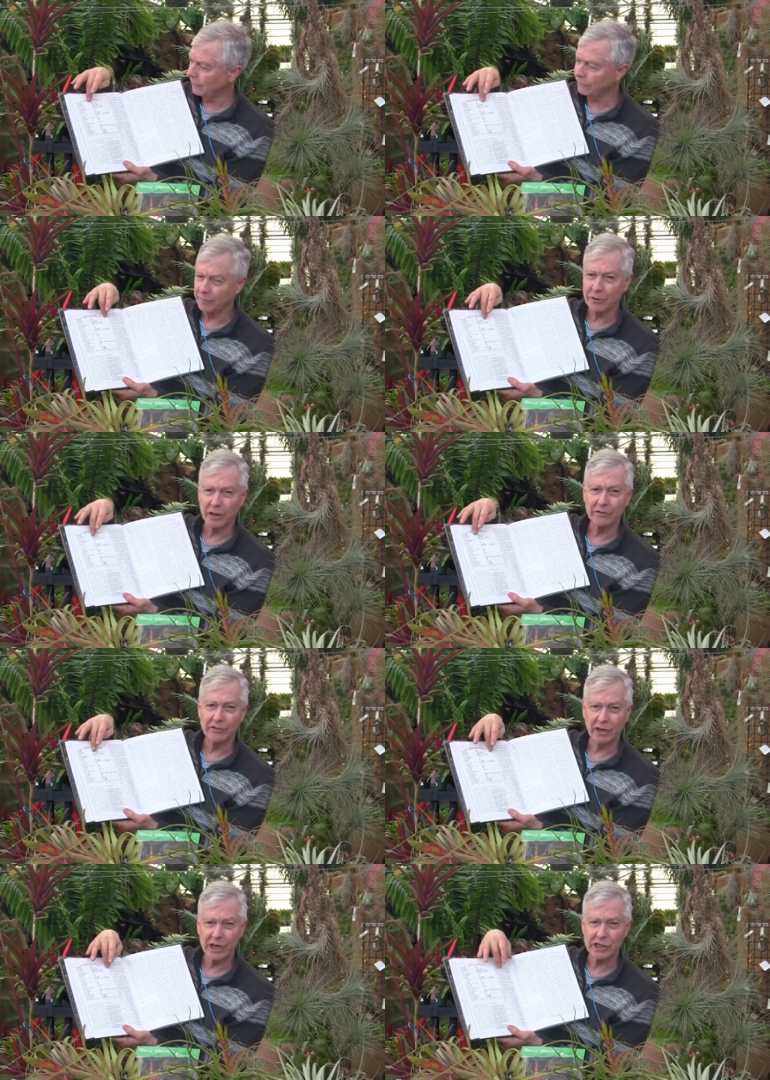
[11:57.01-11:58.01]
Here's the
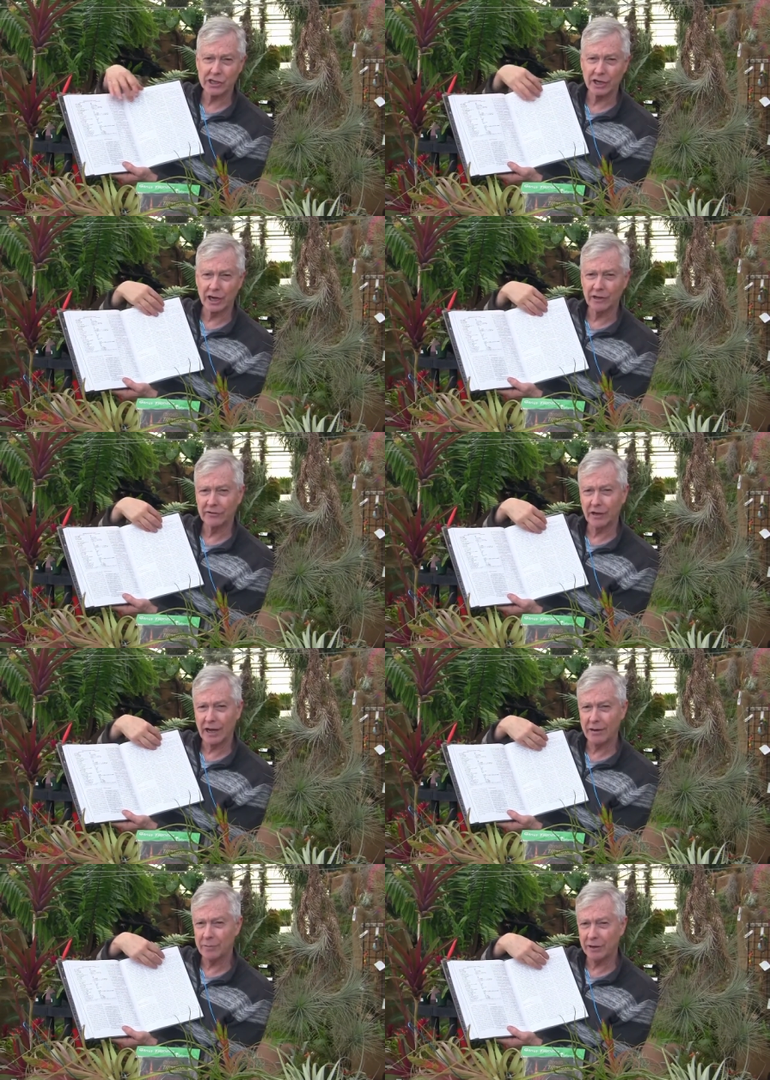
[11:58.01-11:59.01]
pronunciation guide, so
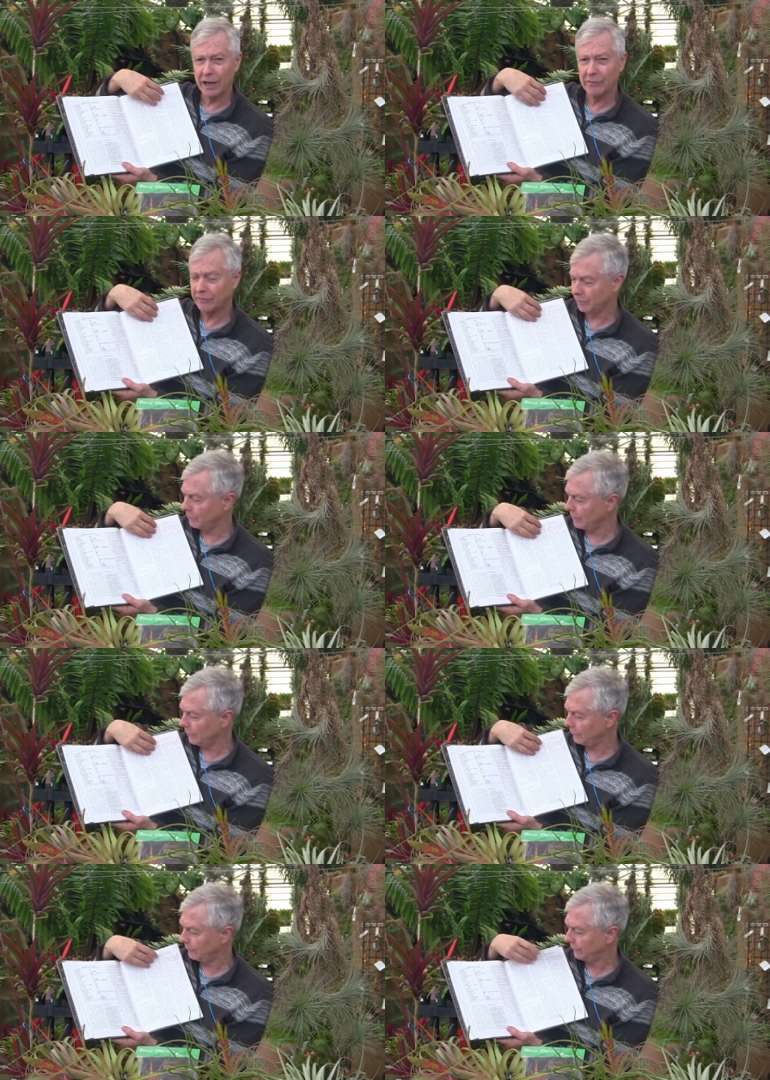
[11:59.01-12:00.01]
how to pronounce the
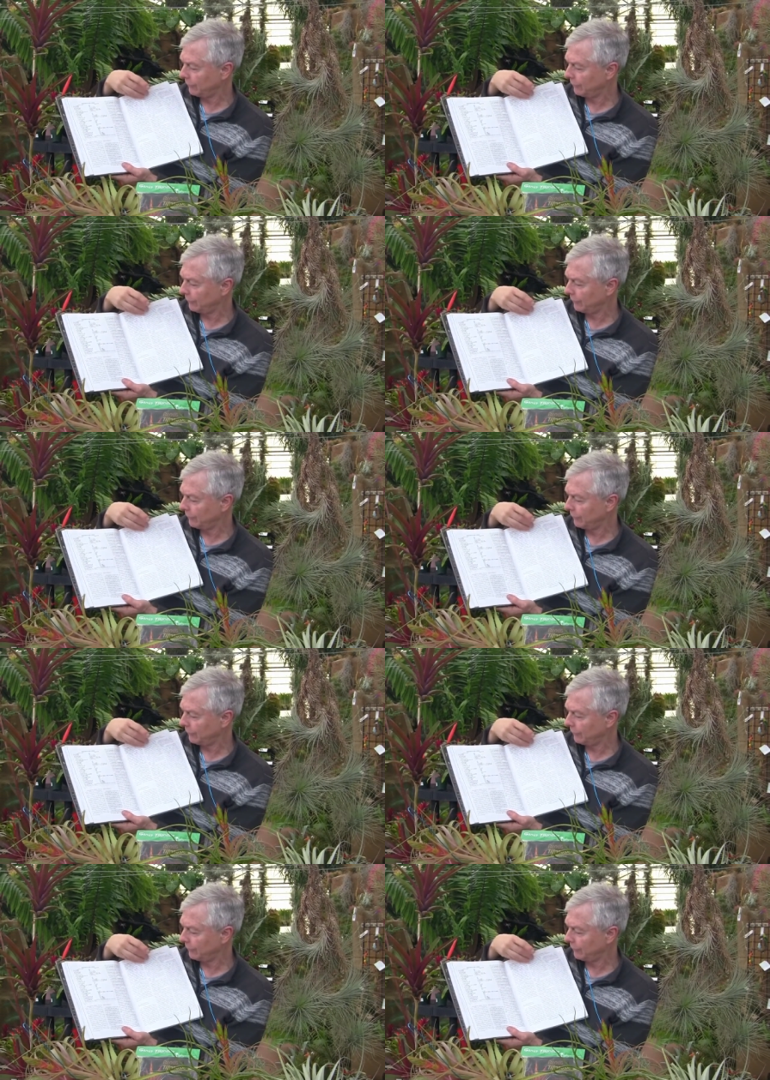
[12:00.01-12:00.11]
plants.